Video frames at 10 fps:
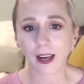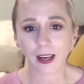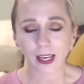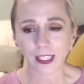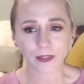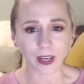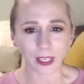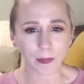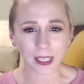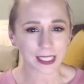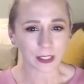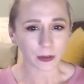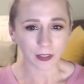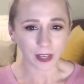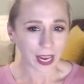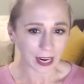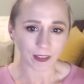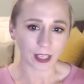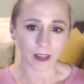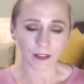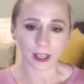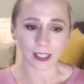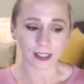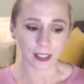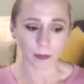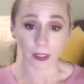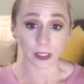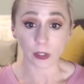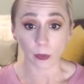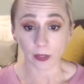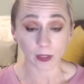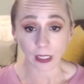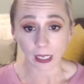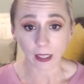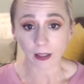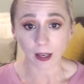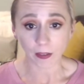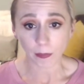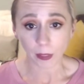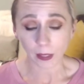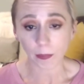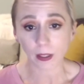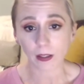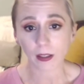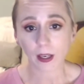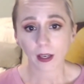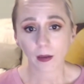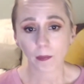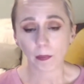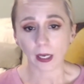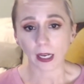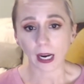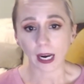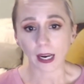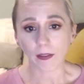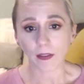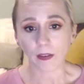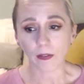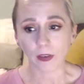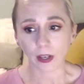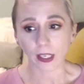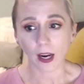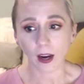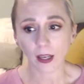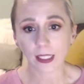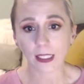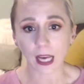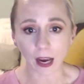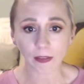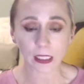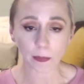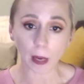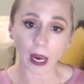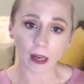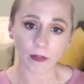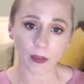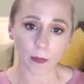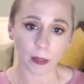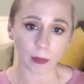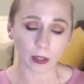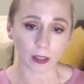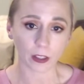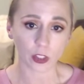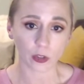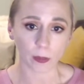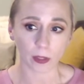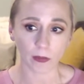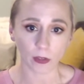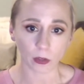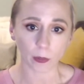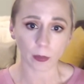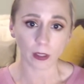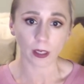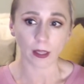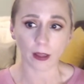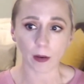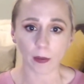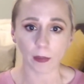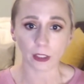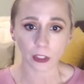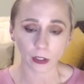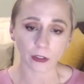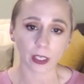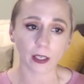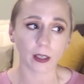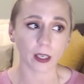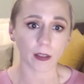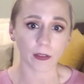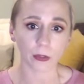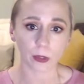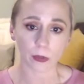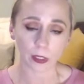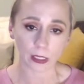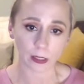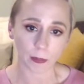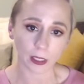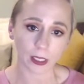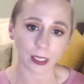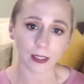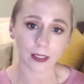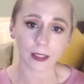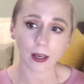it's funny because I don't even have a lot of friends, and I really don't even like a lot of people, but I have a very soft spot for people that are extremely vulnerable, and that would be children, individuals with disabilities,